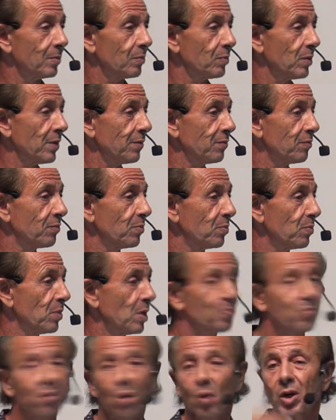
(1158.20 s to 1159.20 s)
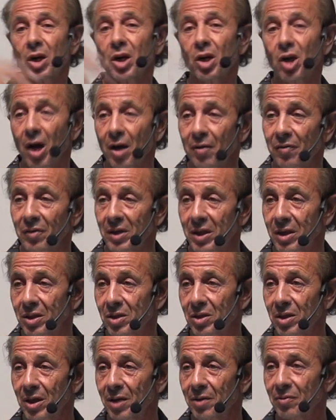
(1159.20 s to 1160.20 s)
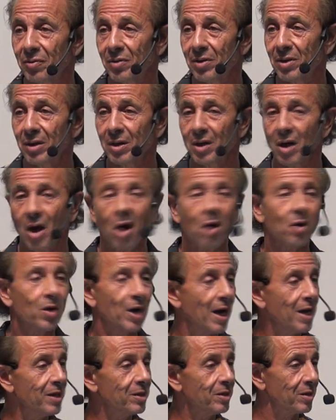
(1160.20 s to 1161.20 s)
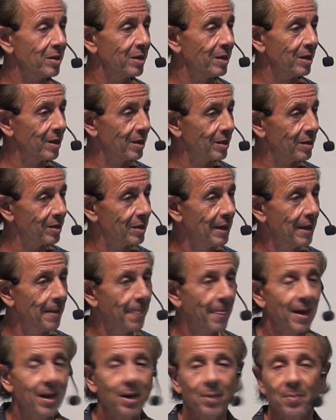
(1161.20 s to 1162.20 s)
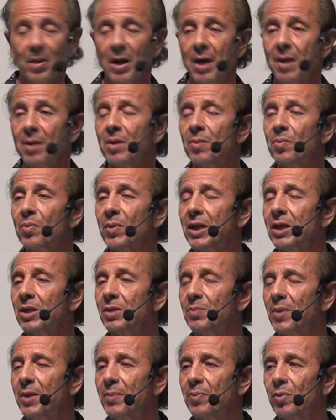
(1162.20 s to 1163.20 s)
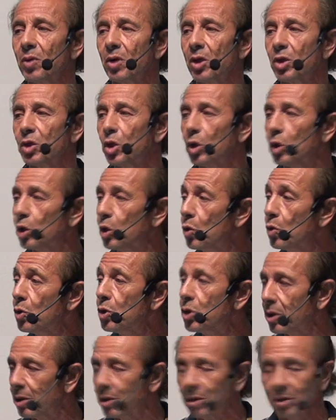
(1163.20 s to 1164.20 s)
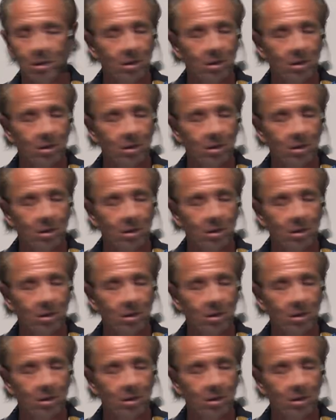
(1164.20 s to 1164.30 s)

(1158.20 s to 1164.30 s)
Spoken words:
They've broken covenants. They've all kinds of things. And it brings people a delusion.